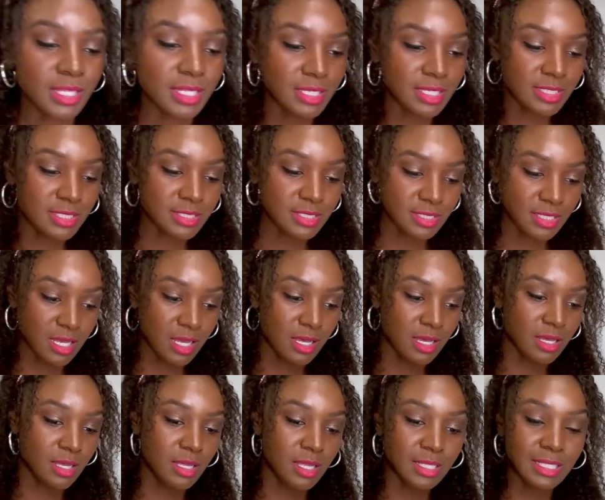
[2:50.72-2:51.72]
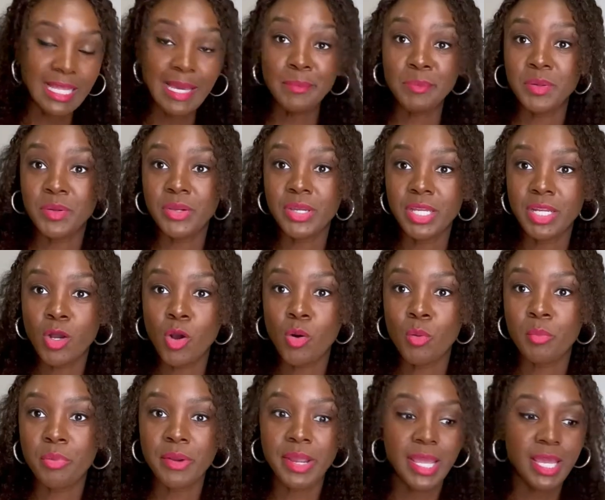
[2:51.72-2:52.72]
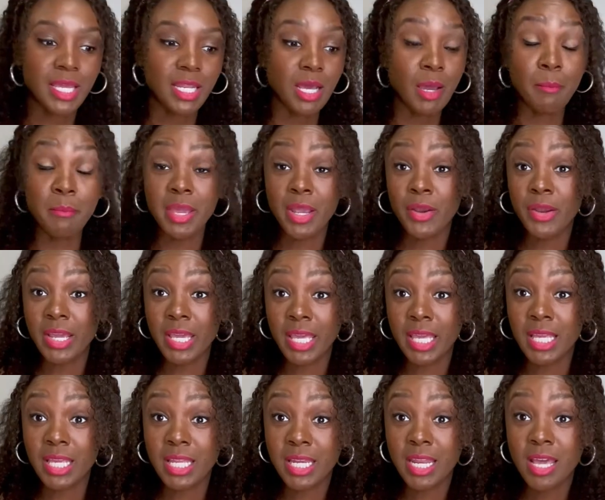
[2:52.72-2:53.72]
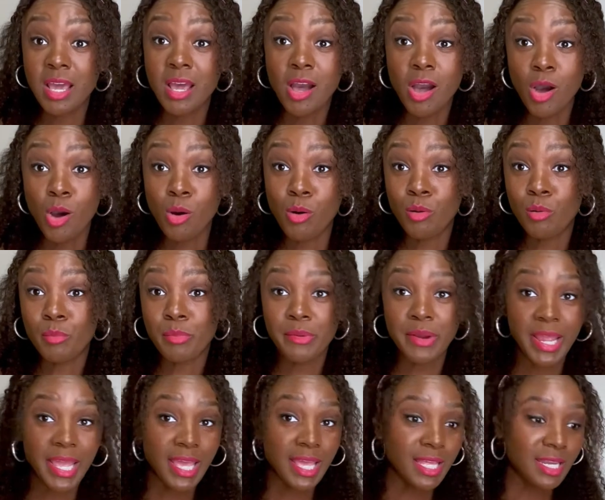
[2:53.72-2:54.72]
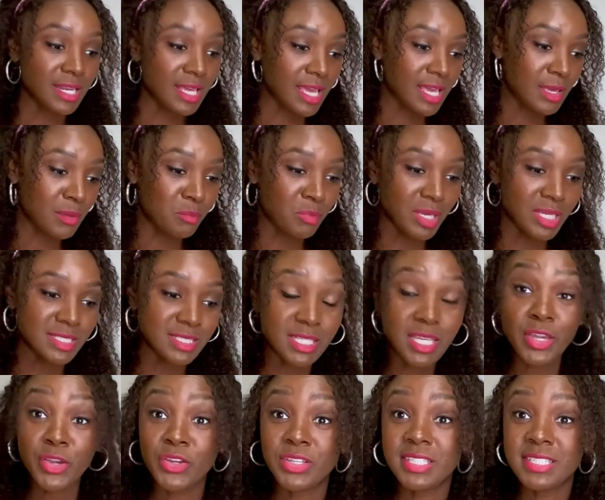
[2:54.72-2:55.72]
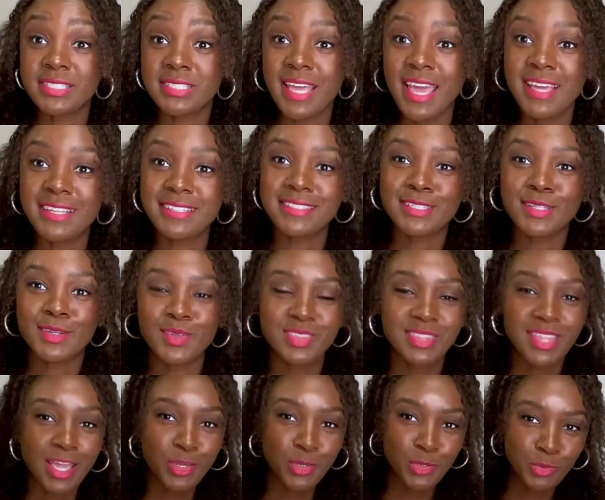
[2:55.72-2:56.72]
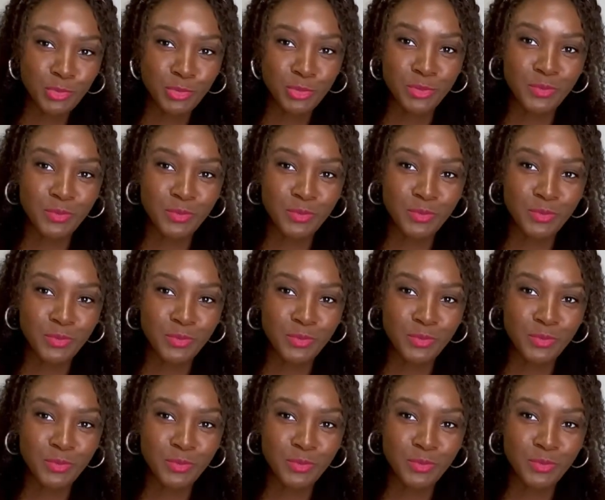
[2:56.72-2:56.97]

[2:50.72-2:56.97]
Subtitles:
is a Liberian owned brand, American owned brand, and based here in the States. So thank you, Crew